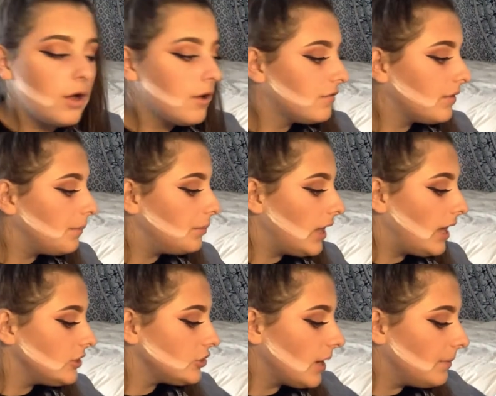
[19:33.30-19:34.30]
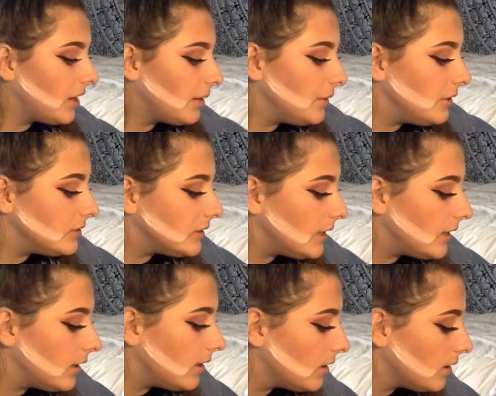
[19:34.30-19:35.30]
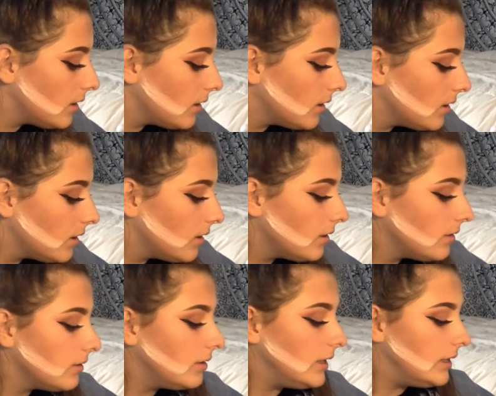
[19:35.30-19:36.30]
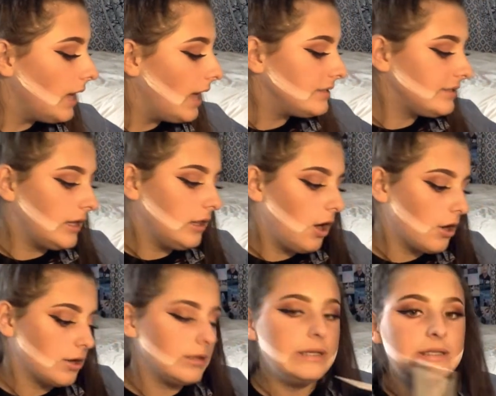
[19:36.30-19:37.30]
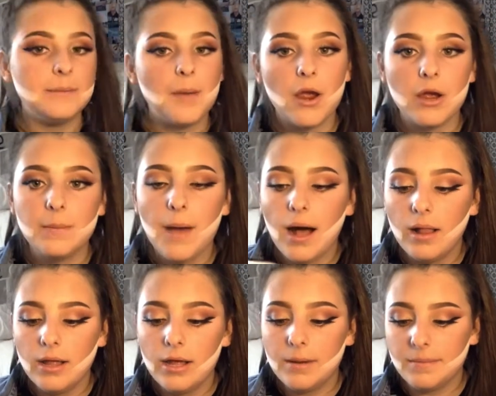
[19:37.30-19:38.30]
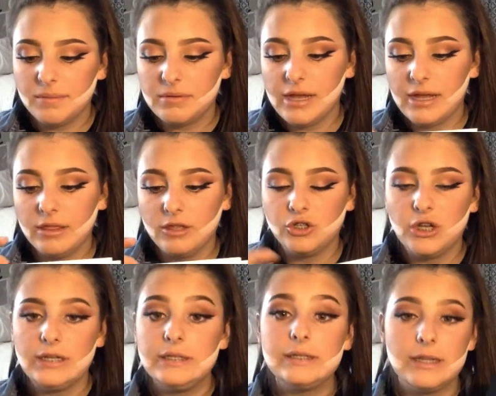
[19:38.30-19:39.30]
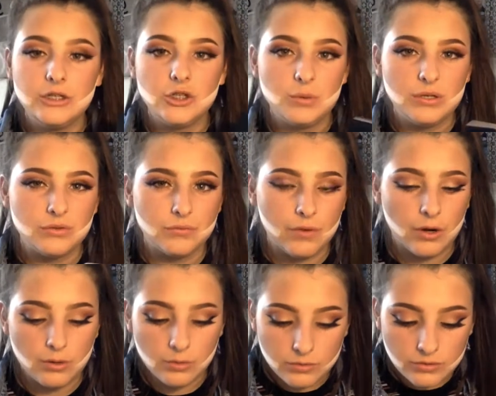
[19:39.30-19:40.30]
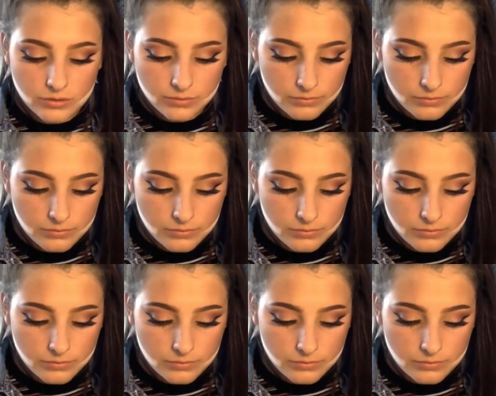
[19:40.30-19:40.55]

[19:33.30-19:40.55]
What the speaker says: For blush, I'm going to be using the Estee Lauder Lisa Perry palette. I'm going to be taking the shade Sensuous Rose.